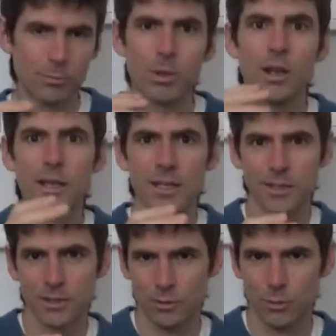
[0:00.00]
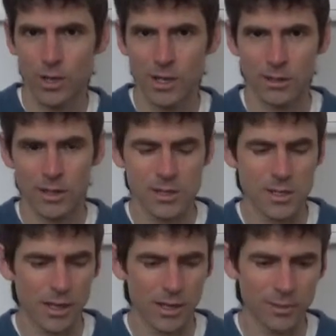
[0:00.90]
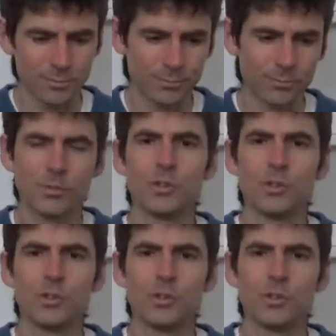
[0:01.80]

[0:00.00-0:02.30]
place where the um,